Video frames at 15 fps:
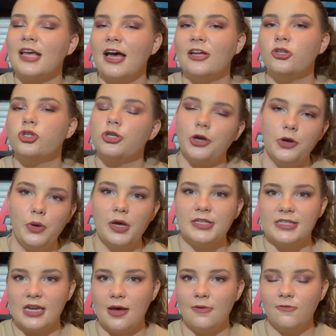and show her
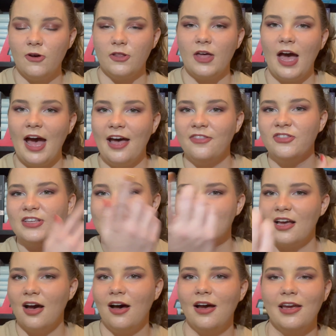stepfather and this
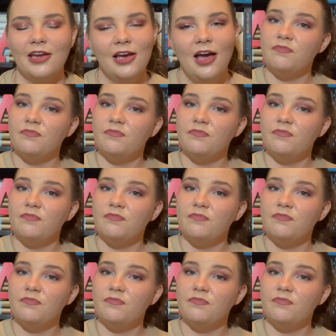guy